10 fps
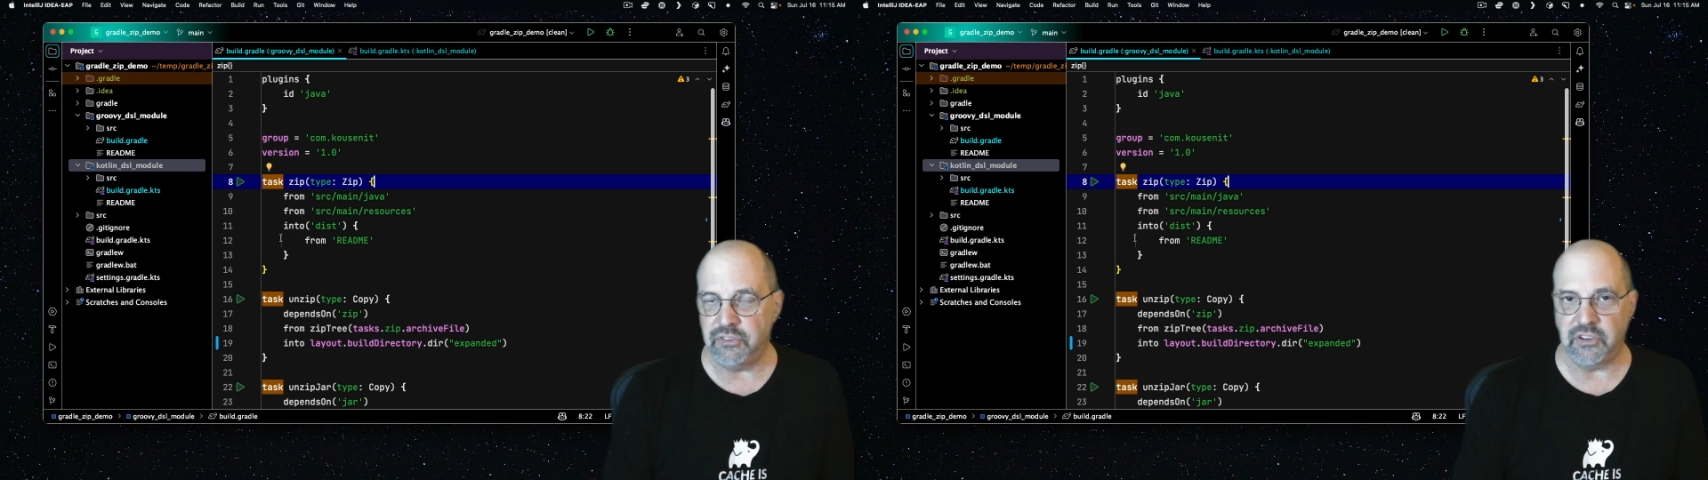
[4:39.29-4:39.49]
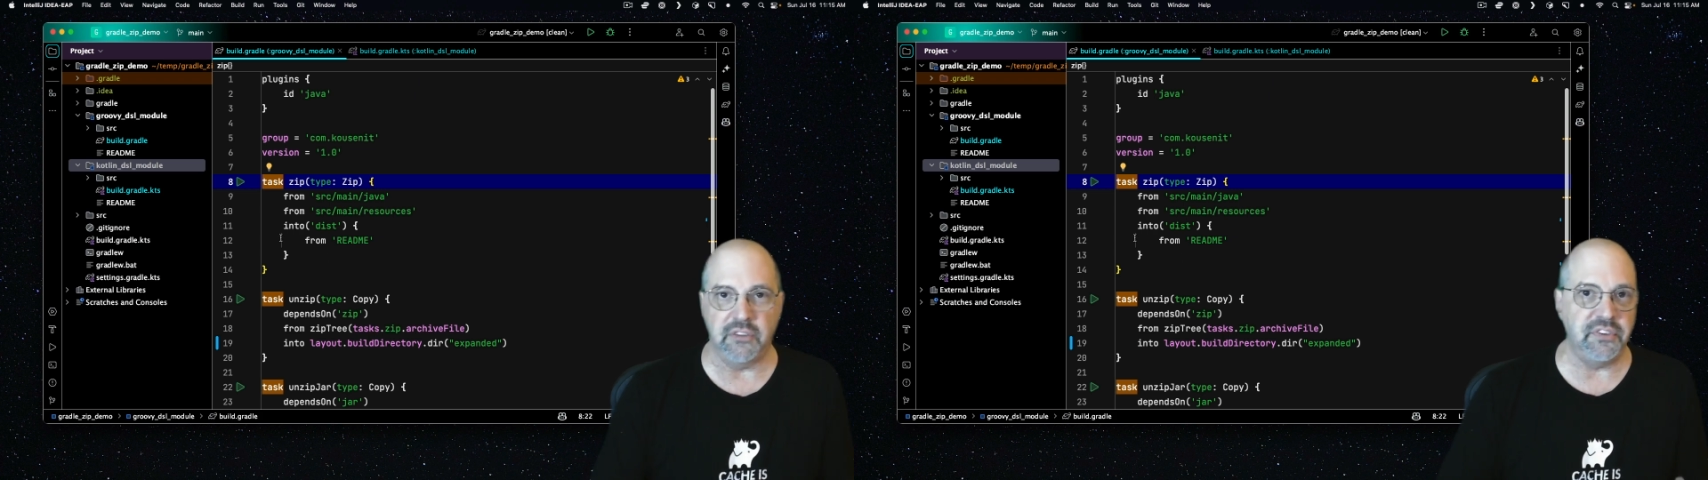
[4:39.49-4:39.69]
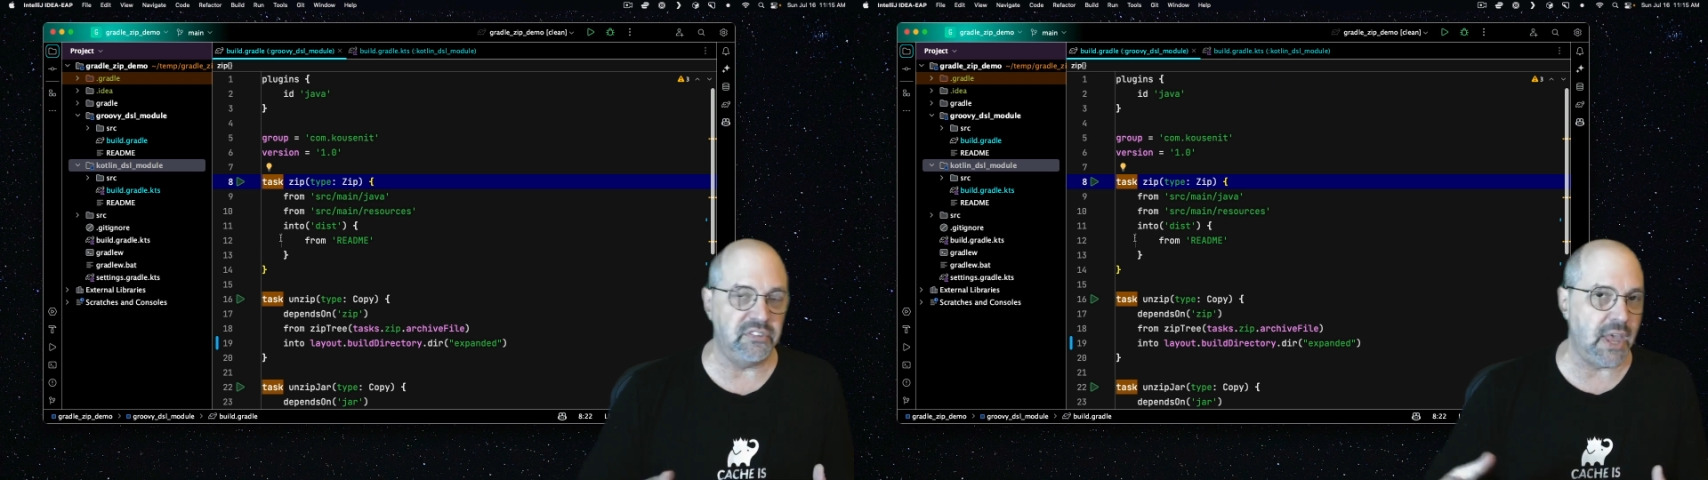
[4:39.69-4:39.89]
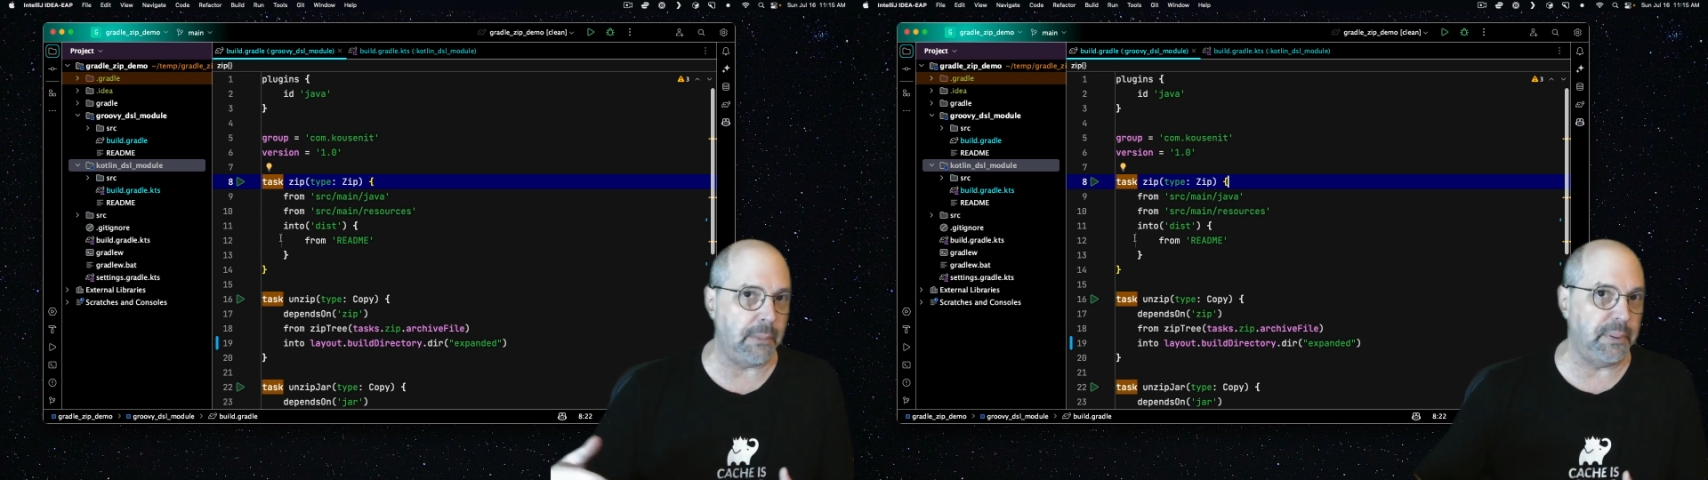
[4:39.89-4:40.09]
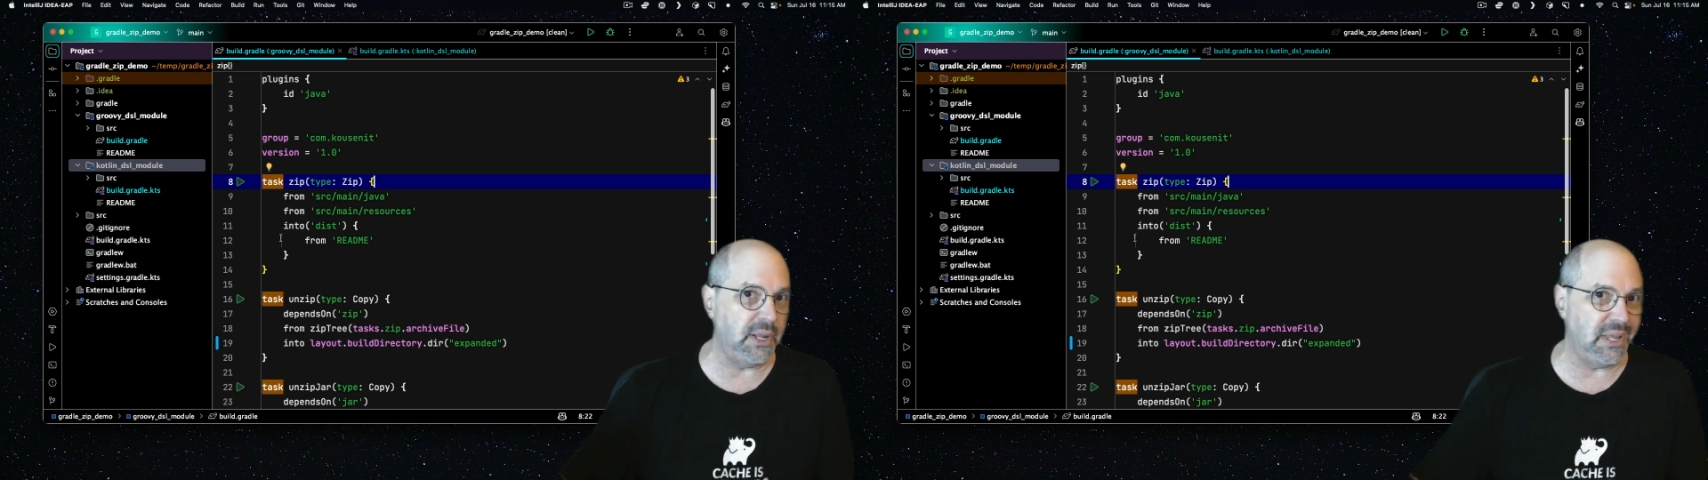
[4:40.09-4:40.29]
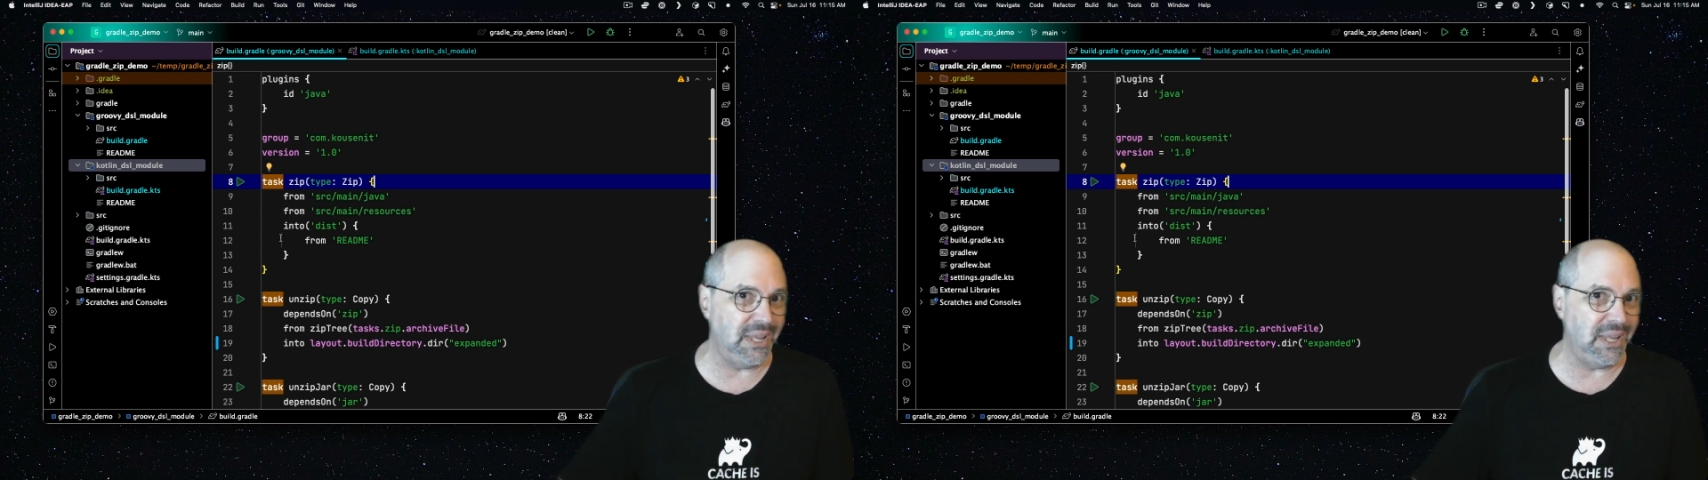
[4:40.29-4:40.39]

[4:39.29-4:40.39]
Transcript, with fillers: stuff is happening